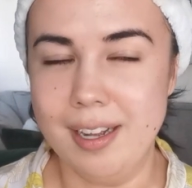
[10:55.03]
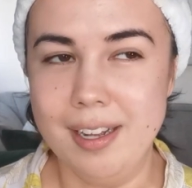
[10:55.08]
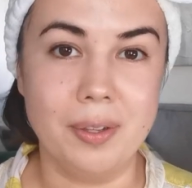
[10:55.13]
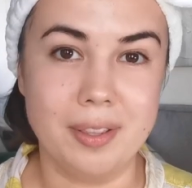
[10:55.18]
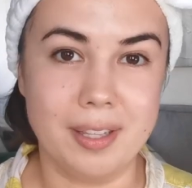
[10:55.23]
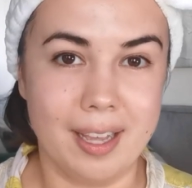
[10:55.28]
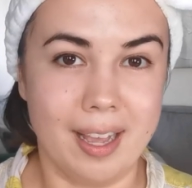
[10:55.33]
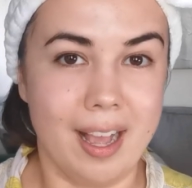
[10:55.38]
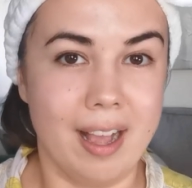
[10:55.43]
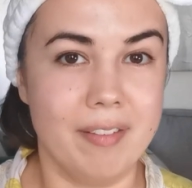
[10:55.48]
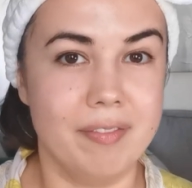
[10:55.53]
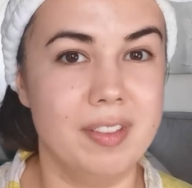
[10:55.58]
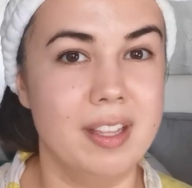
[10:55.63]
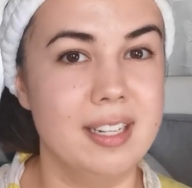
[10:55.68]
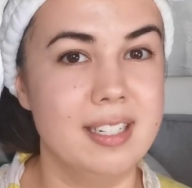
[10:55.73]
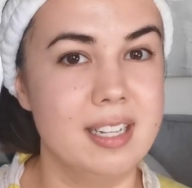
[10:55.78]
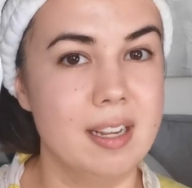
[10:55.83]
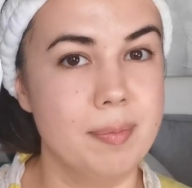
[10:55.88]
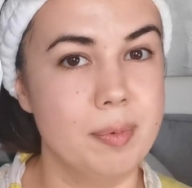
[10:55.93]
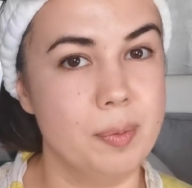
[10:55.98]
You know, they have
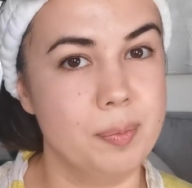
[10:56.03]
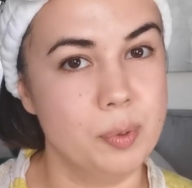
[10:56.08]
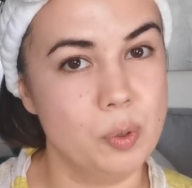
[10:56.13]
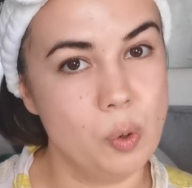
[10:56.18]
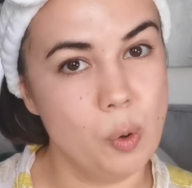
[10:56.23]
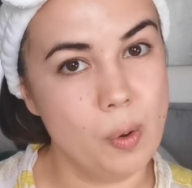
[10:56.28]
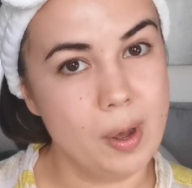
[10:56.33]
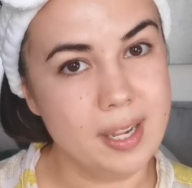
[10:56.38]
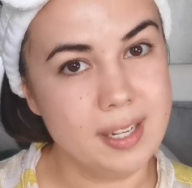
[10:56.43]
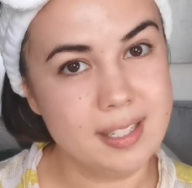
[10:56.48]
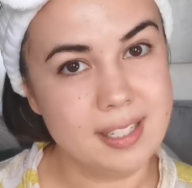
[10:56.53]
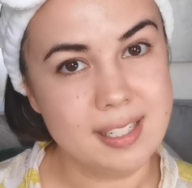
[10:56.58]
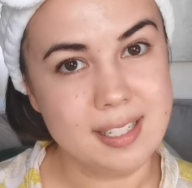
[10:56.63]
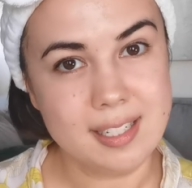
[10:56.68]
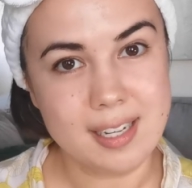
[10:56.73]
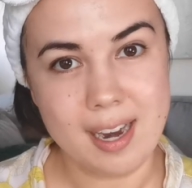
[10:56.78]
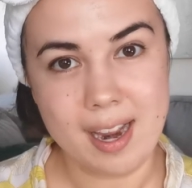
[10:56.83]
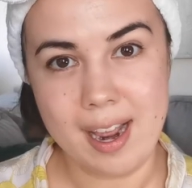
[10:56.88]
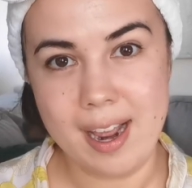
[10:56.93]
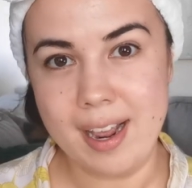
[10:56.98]
their double points
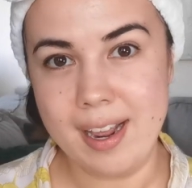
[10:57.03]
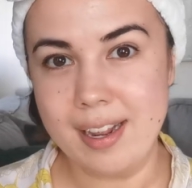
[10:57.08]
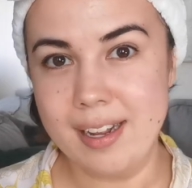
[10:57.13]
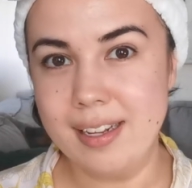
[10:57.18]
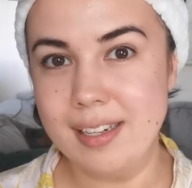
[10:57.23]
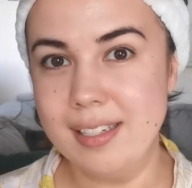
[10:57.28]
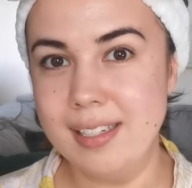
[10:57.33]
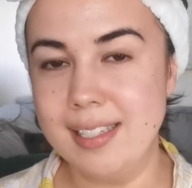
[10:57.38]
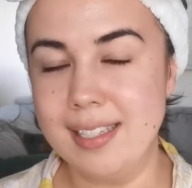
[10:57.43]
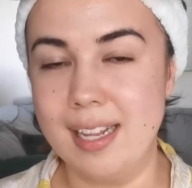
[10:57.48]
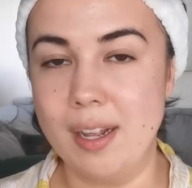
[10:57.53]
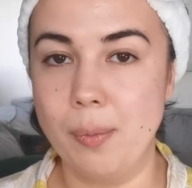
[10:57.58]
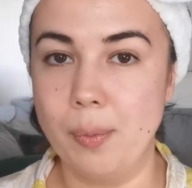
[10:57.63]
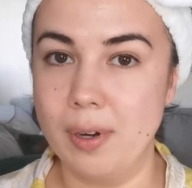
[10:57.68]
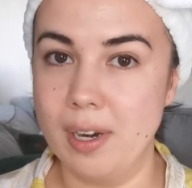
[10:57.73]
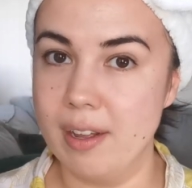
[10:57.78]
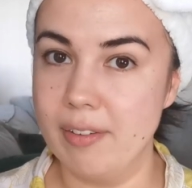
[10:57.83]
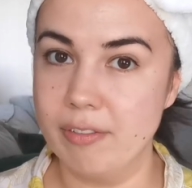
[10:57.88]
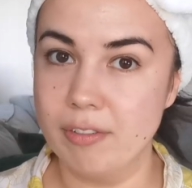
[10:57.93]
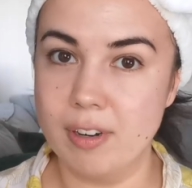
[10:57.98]
days, and
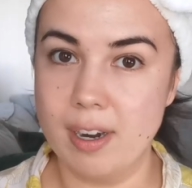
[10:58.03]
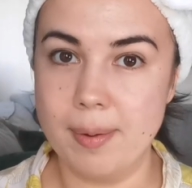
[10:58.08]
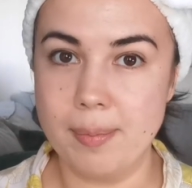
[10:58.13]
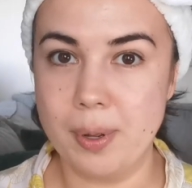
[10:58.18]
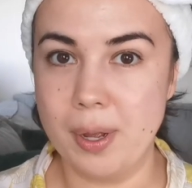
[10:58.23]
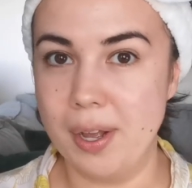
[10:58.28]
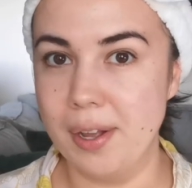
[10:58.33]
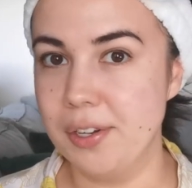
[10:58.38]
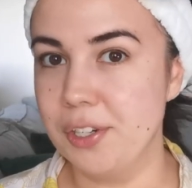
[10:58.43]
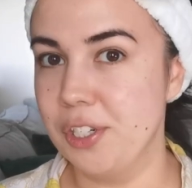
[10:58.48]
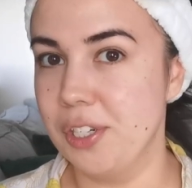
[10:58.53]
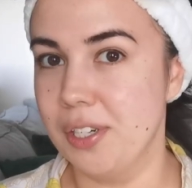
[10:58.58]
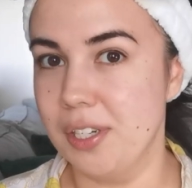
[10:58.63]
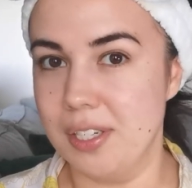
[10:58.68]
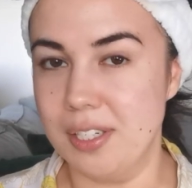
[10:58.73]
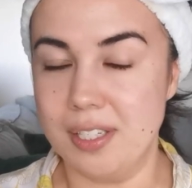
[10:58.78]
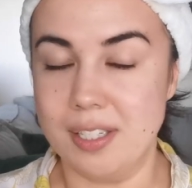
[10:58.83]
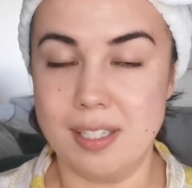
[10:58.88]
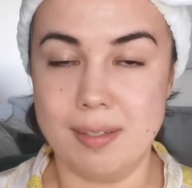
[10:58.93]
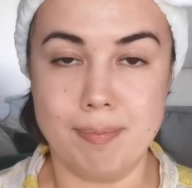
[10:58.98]
whenever I
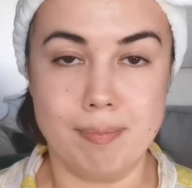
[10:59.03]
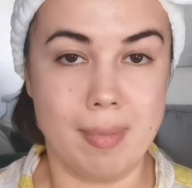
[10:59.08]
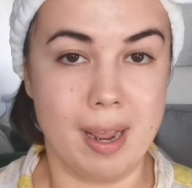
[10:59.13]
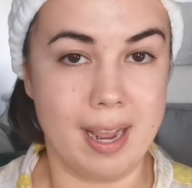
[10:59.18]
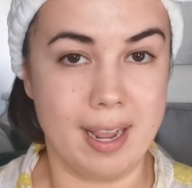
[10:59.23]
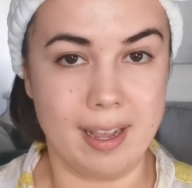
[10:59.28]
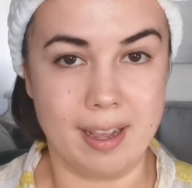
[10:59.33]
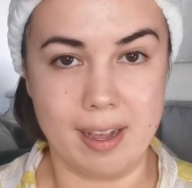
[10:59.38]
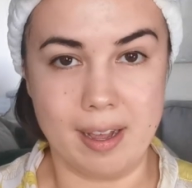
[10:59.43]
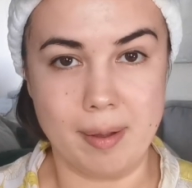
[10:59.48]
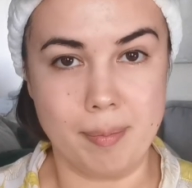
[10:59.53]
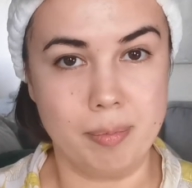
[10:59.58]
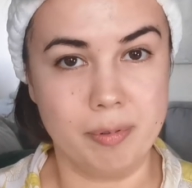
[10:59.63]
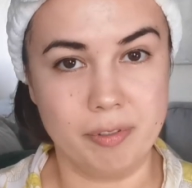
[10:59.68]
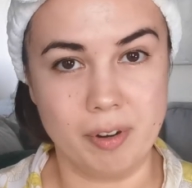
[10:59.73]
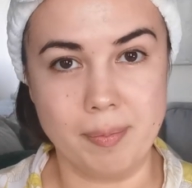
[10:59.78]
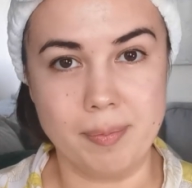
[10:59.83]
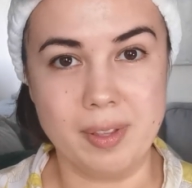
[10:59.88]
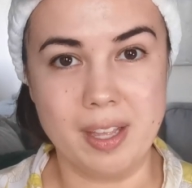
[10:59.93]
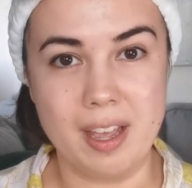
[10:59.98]
purchase makeup
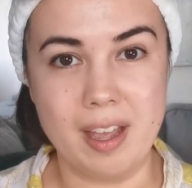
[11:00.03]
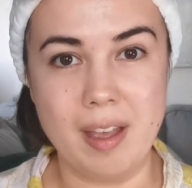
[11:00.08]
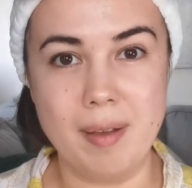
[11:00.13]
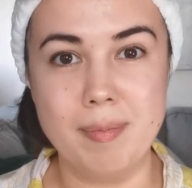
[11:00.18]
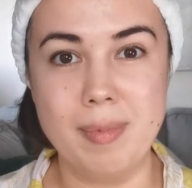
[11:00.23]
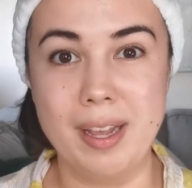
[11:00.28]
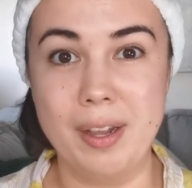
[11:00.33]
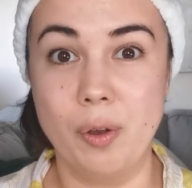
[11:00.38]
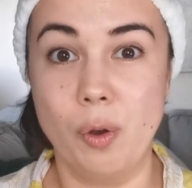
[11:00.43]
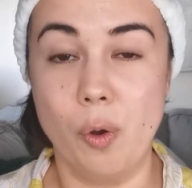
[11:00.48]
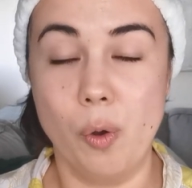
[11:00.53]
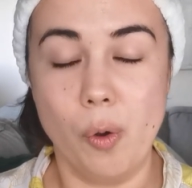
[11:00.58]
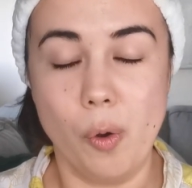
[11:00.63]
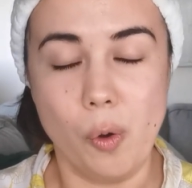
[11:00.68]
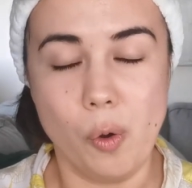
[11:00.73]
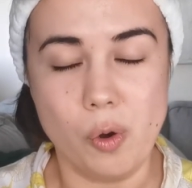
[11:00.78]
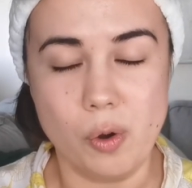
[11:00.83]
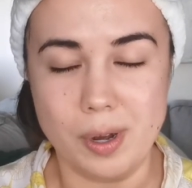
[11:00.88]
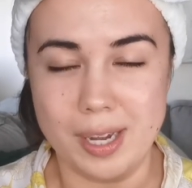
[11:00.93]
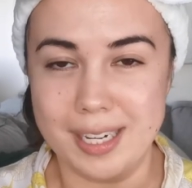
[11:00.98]
from them, I
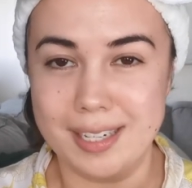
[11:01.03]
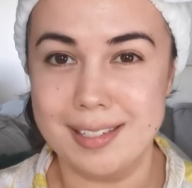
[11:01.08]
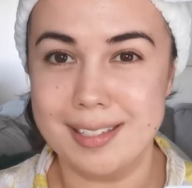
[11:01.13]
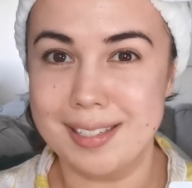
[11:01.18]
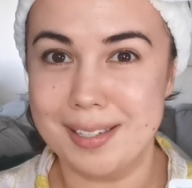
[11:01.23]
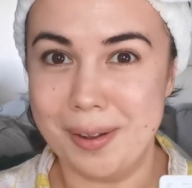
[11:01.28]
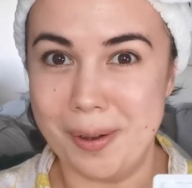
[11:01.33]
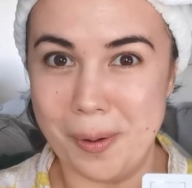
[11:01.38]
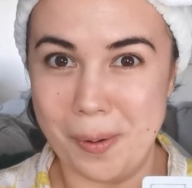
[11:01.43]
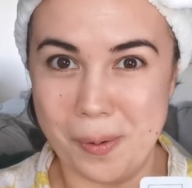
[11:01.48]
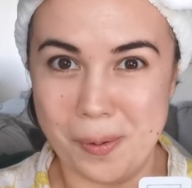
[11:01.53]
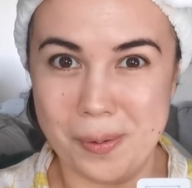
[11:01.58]
always